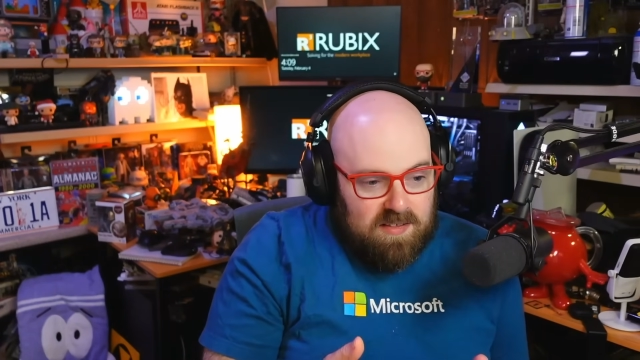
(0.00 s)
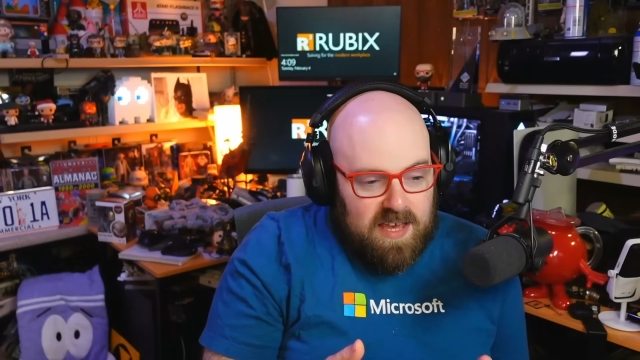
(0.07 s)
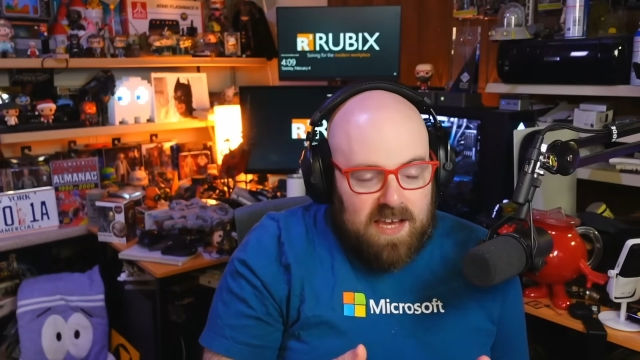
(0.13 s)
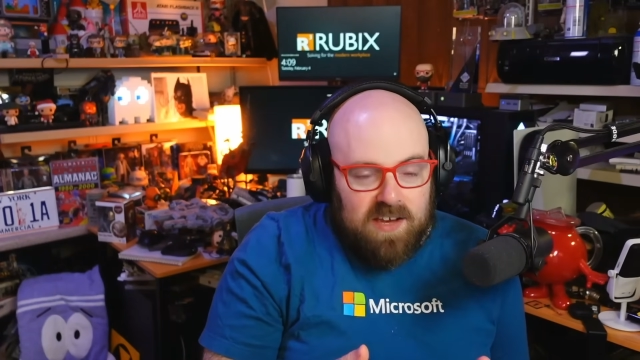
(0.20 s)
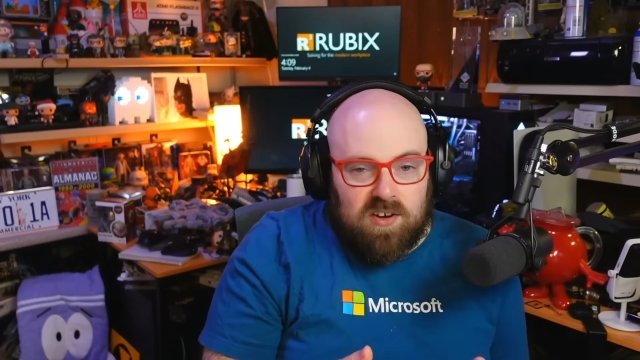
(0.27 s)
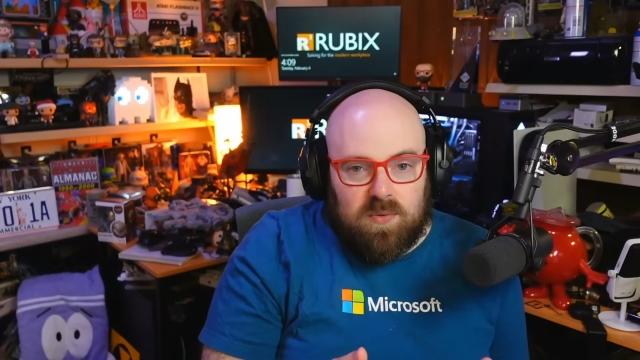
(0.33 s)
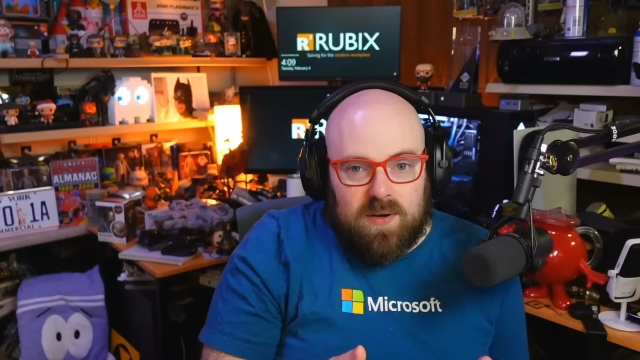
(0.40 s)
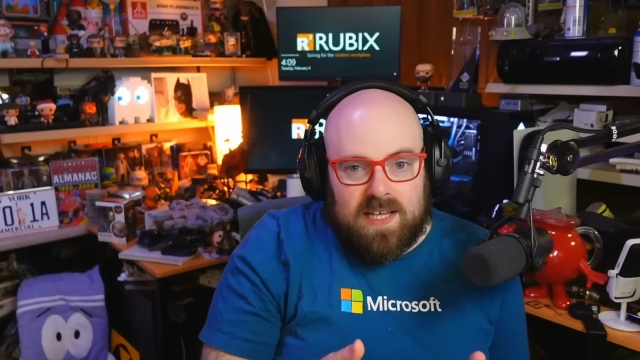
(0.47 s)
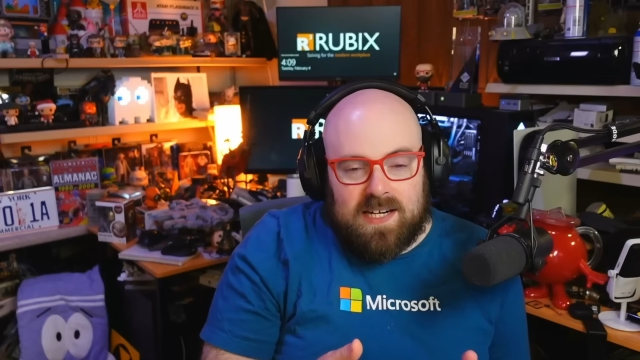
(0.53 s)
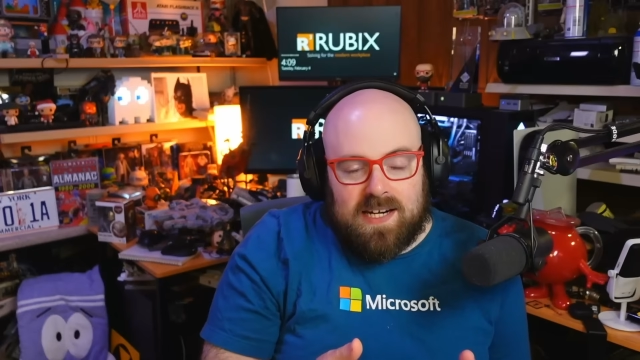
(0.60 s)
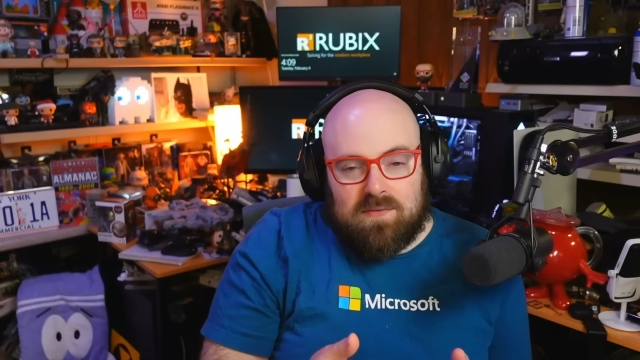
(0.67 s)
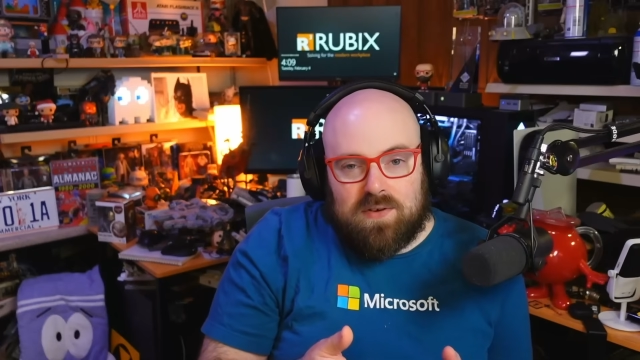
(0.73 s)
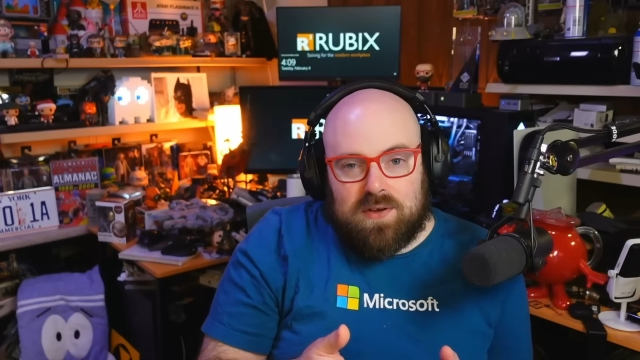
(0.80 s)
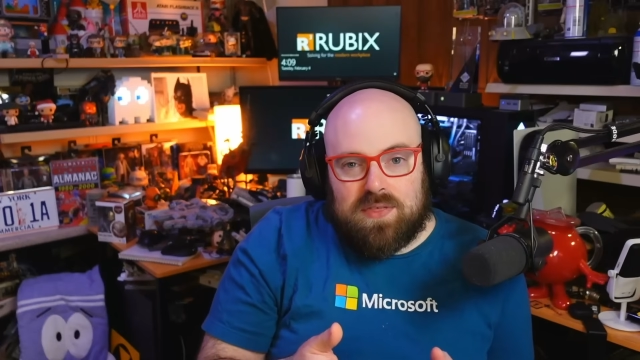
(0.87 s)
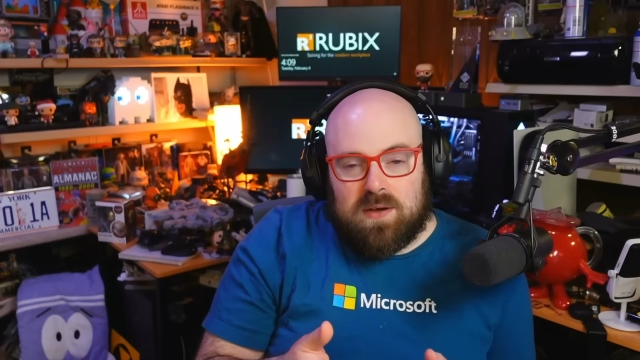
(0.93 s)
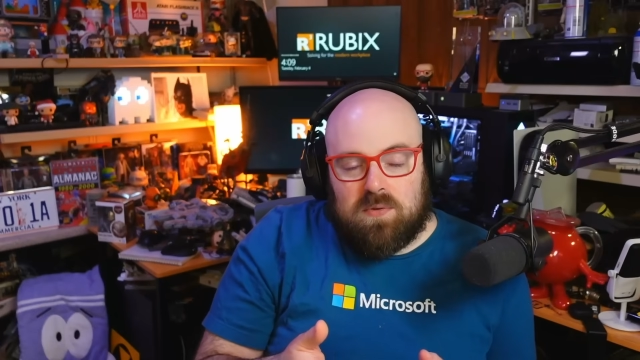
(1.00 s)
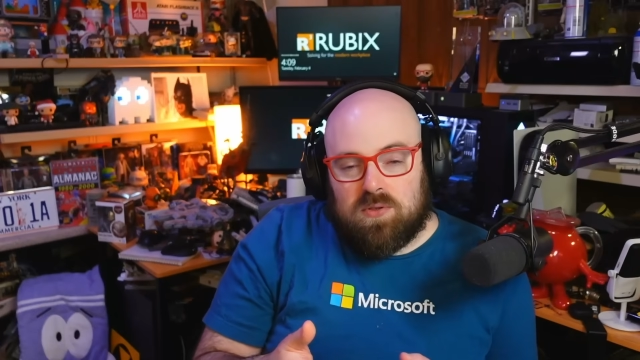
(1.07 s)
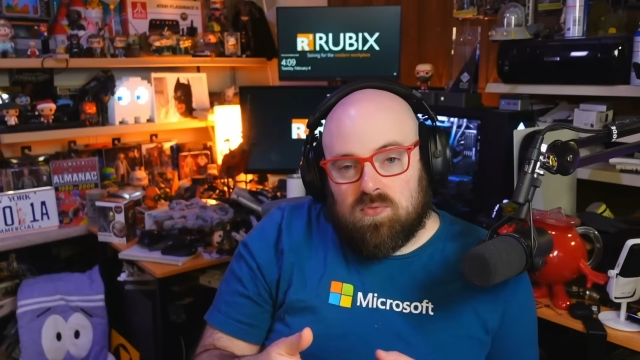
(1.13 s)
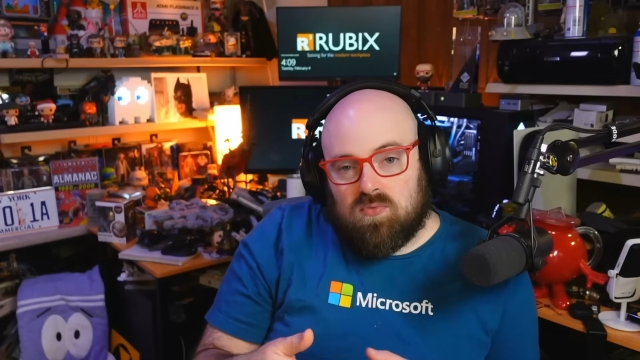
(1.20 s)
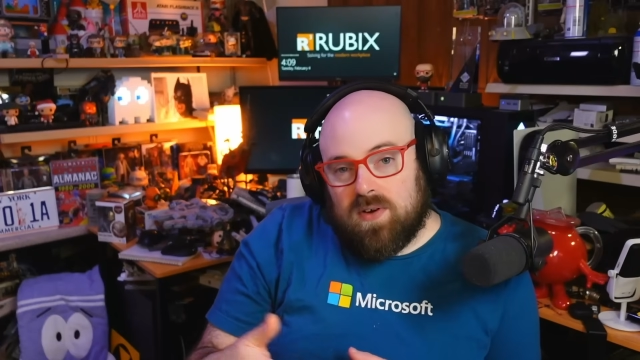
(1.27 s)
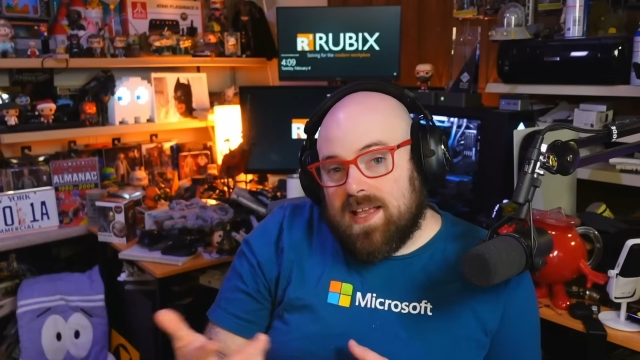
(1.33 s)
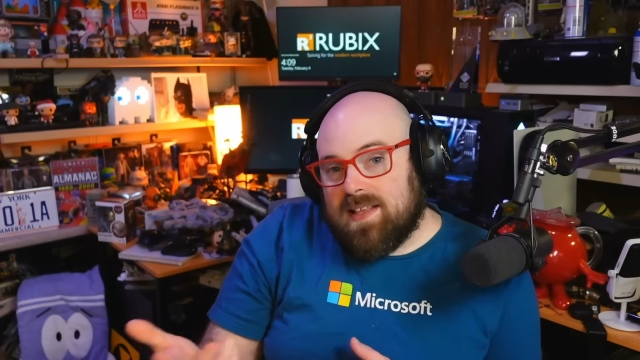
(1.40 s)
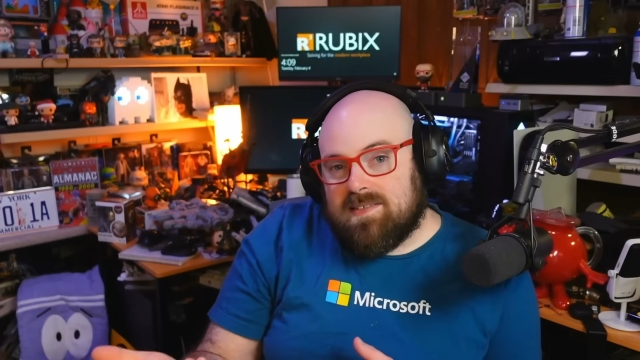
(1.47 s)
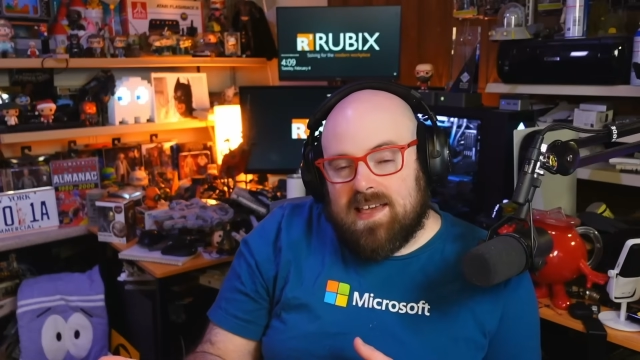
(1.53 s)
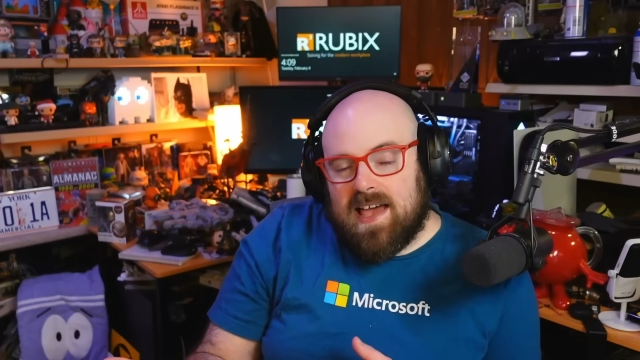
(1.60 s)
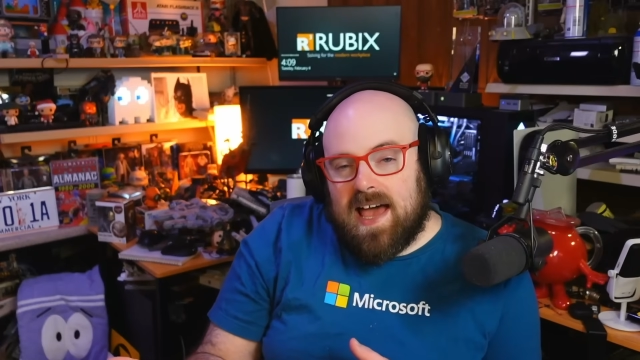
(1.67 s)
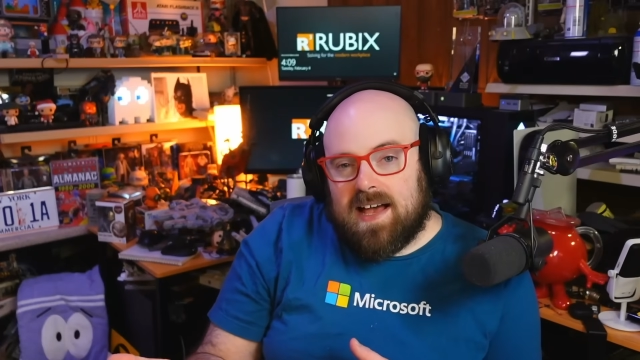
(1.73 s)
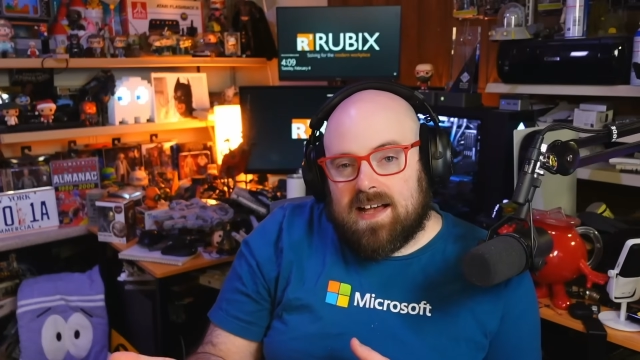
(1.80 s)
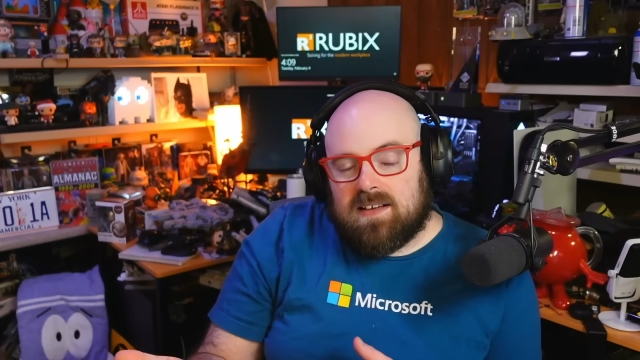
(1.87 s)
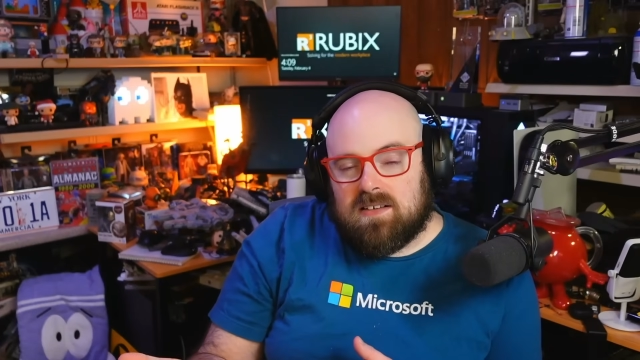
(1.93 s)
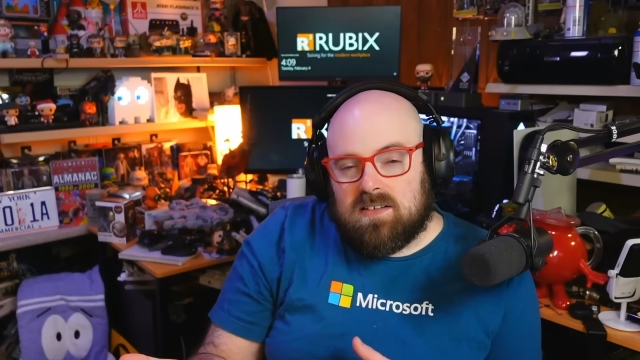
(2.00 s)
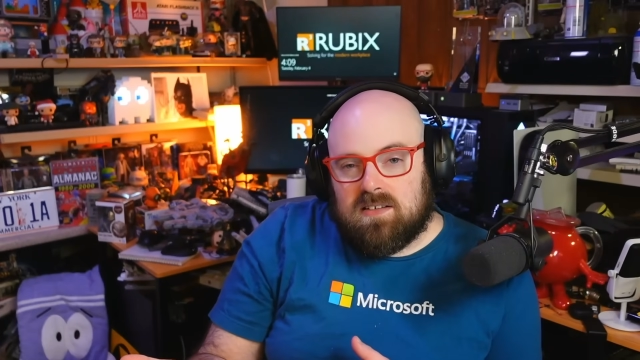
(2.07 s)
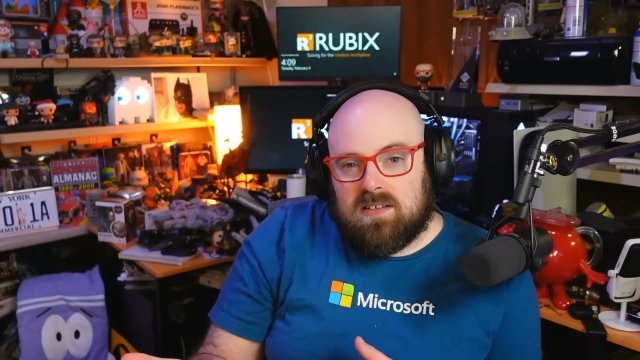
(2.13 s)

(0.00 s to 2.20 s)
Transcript: hey, go in and everything with a red tag